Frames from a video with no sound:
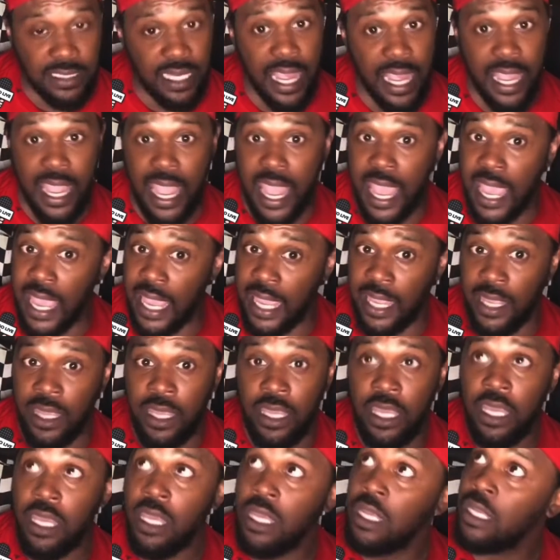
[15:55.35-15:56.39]
Like, hey,
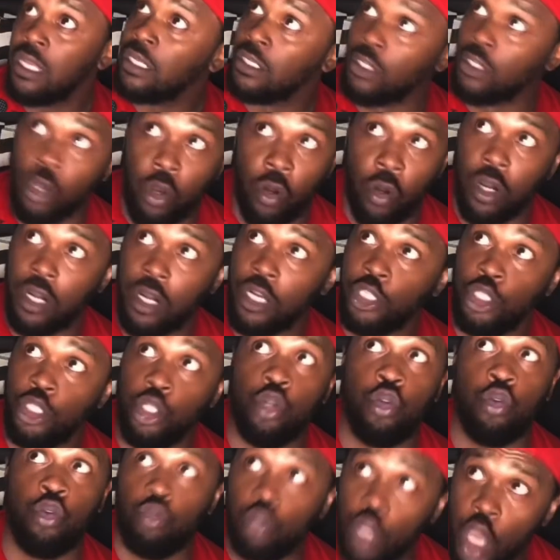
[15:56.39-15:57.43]
Lord,
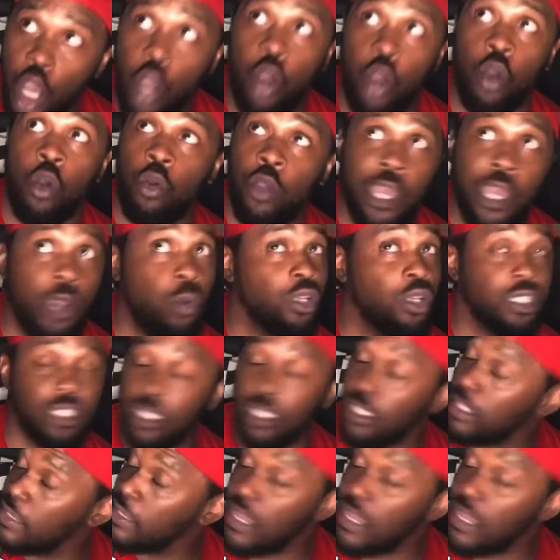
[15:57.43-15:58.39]
you know it was